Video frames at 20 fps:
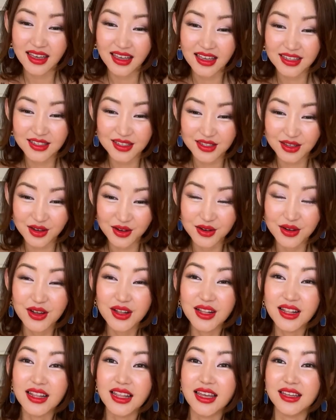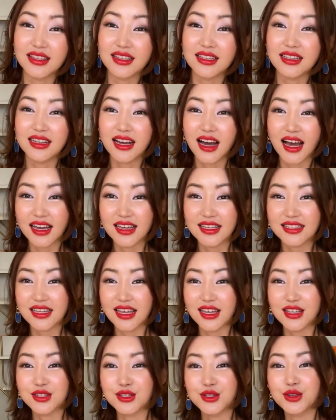So, let, guys,
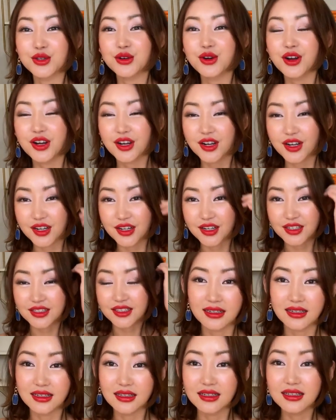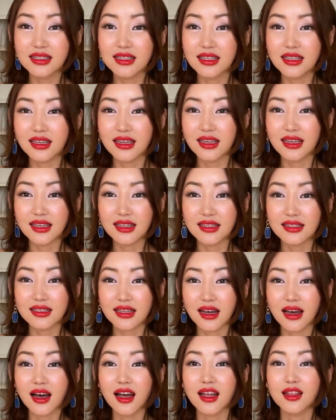as you heard, Eunhee is
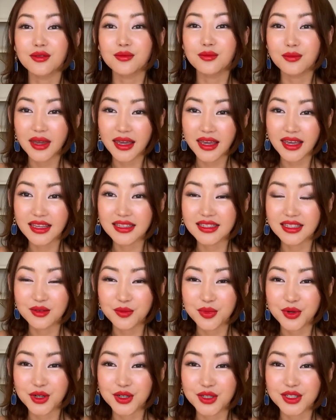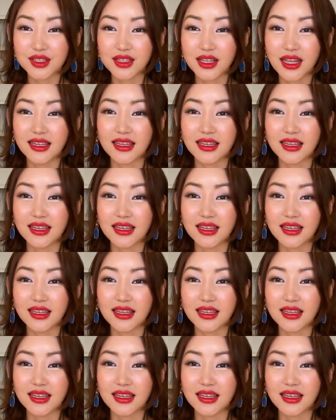amazing person.